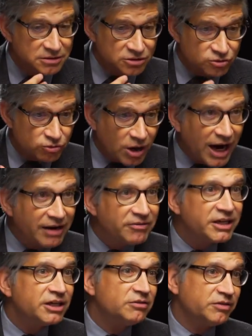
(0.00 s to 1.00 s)

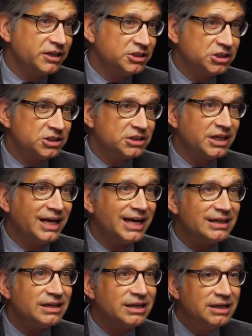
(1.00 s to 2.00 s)
driving innovation
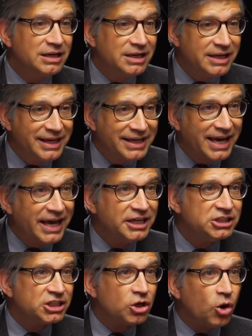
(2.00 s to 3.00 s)
and
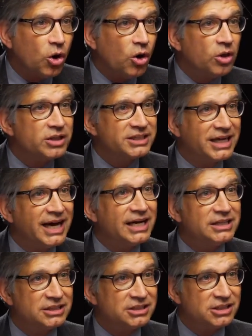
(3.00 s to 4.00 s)
engaging all the
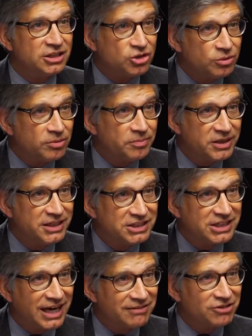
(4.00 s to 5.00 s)
talents that human beings
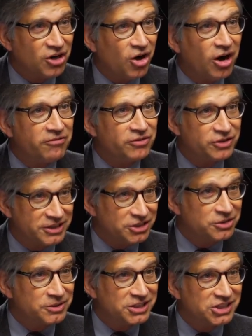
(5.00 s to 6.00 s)
have to offer in
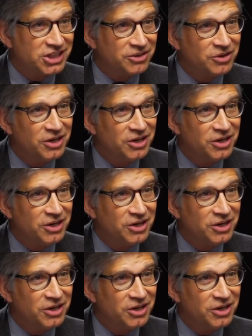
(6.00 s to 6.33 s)
doing so.